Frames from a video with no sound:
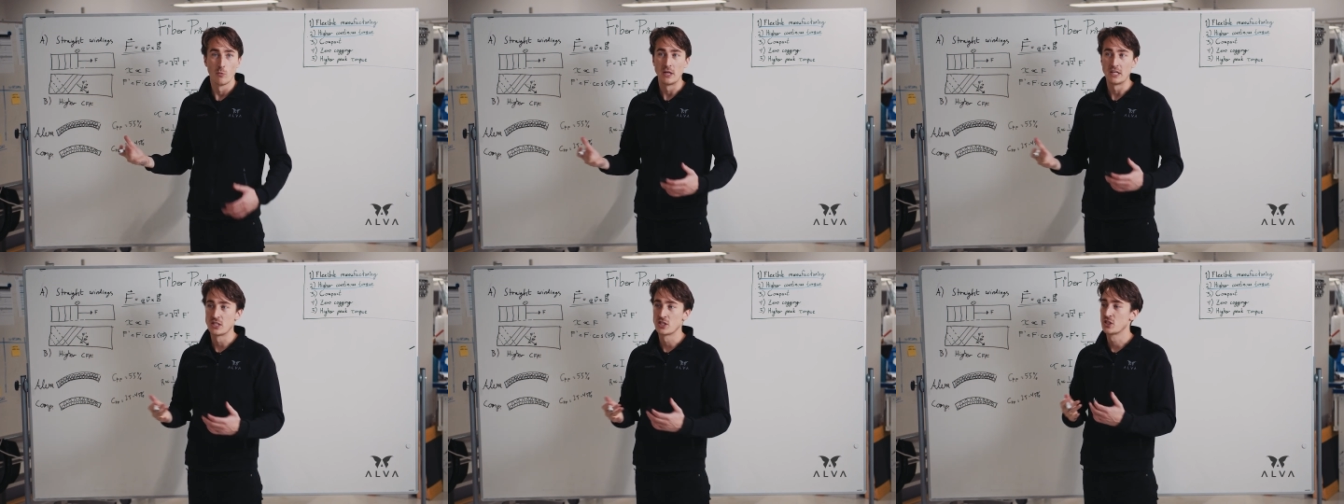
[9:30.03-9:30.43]

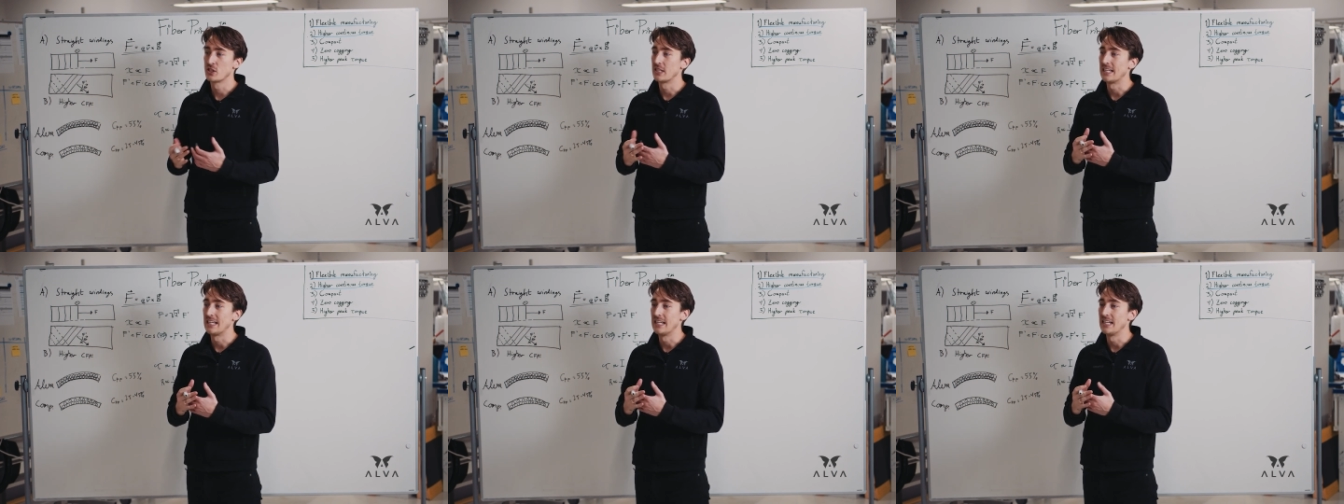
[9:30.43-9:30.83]
which
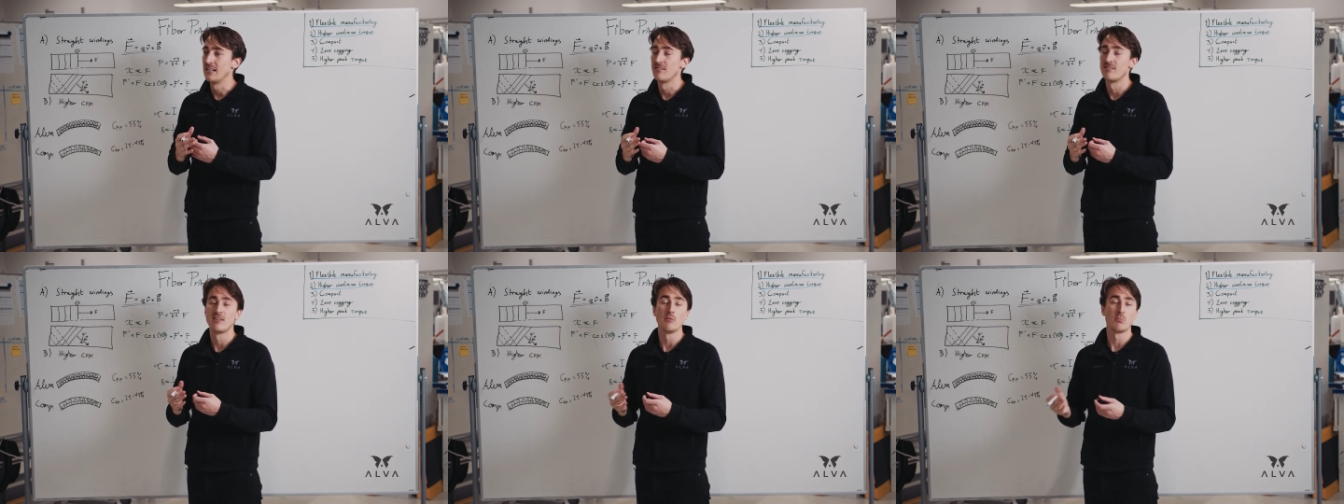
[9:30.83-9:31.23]
in
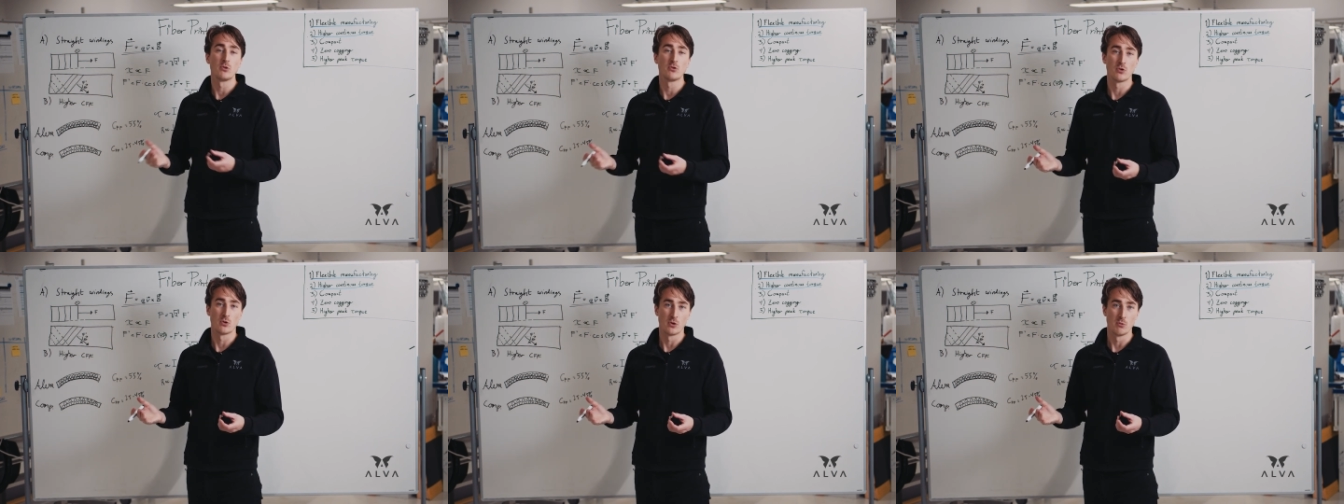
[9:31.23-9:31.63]
simple
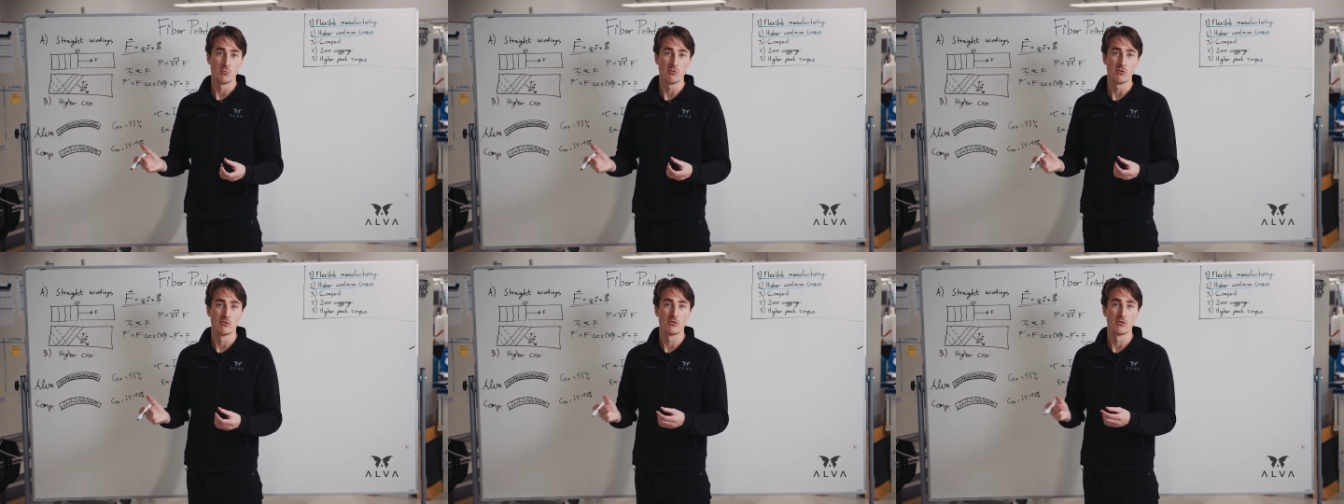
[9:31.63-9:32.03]

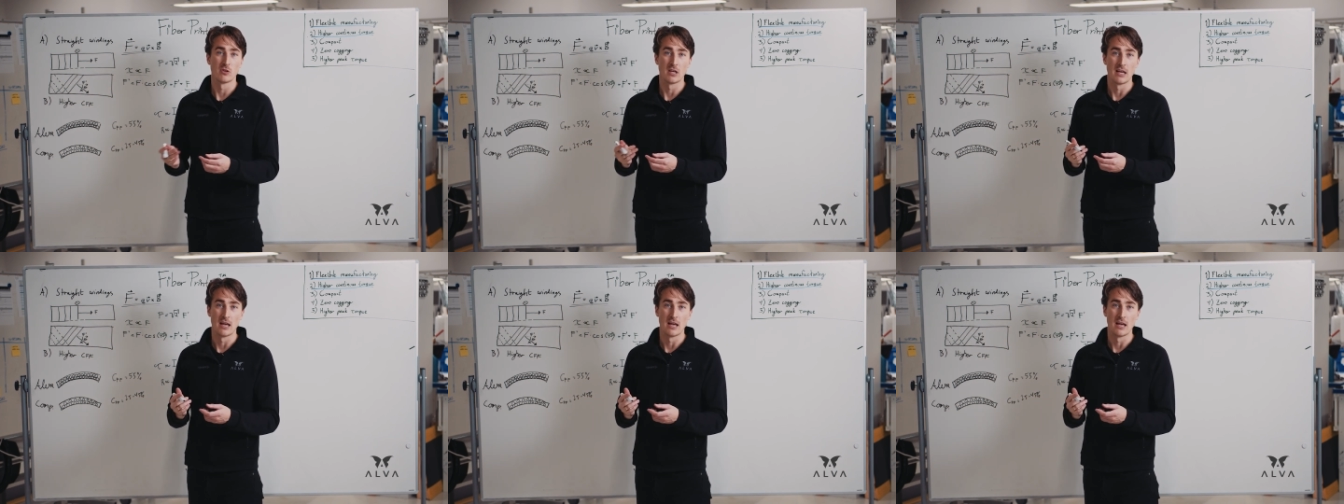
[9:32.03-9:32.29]
terms